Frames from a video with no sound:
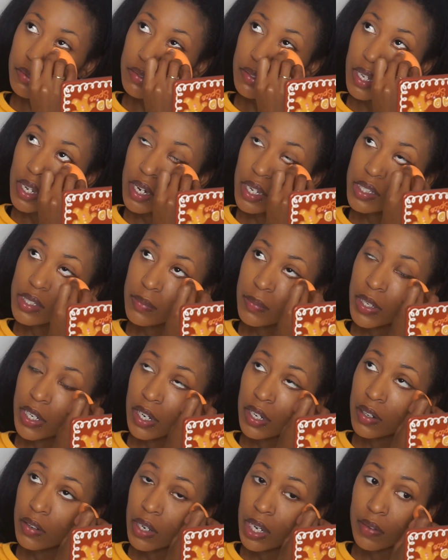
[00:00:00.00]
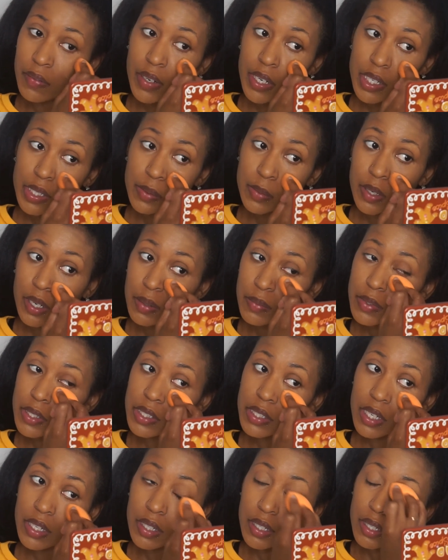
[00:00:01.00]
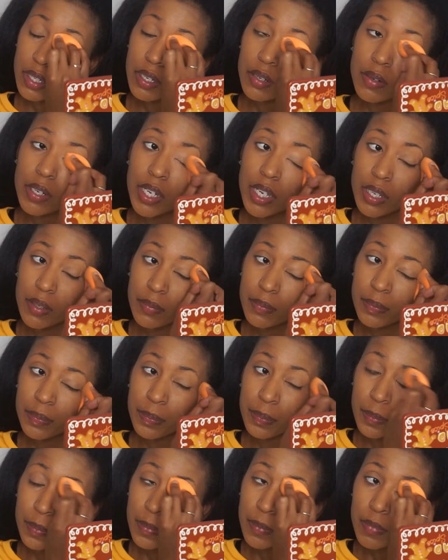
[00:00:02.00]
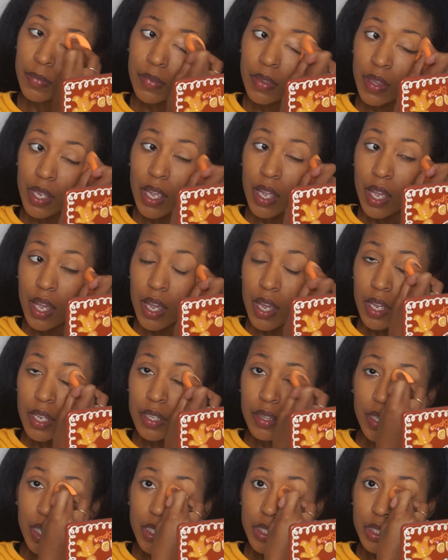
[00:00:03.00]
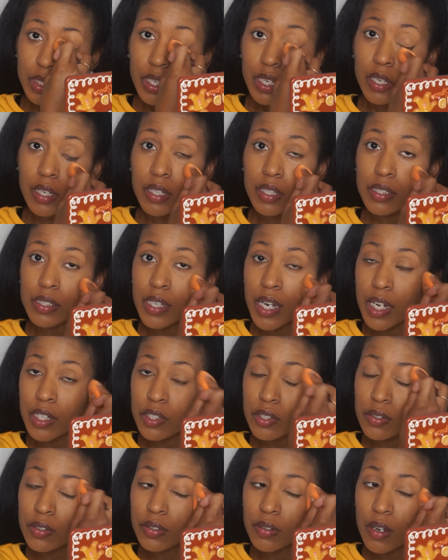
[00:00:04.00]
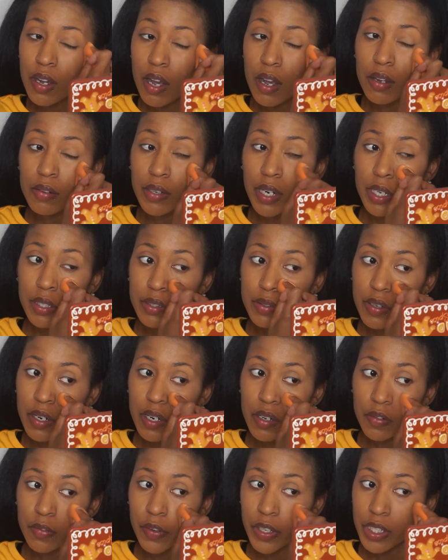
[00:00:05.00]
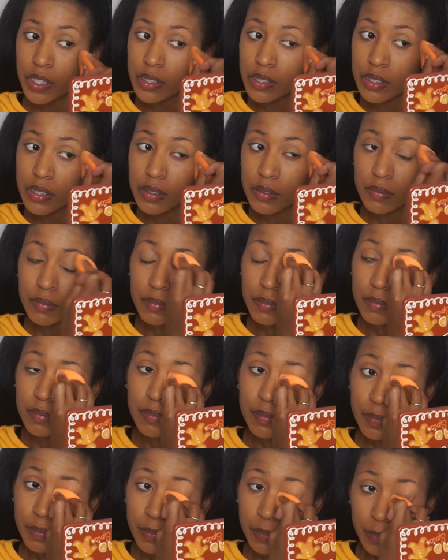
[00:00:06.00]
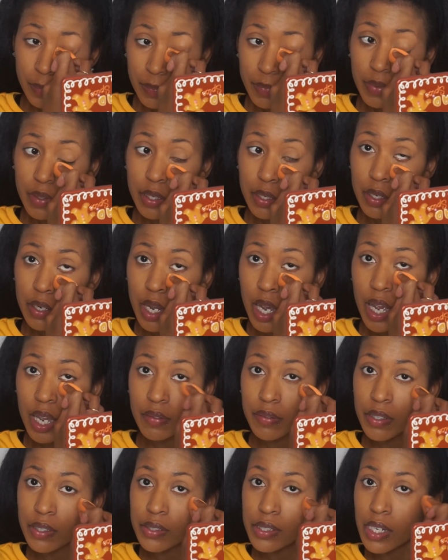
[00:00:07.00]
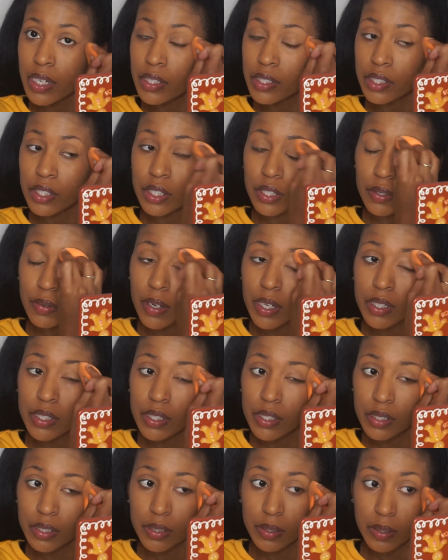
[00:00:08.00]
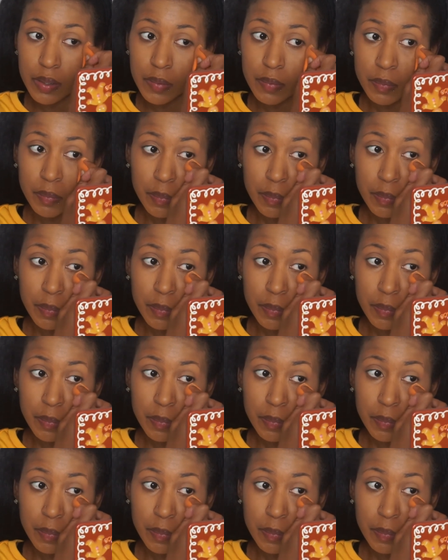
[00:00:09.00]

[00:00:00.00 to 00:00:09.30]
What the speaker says: That doesn't mean I don't have days when I'm just like, you know what? They're just getting this natural, all natural face. You know, I have those days too. I just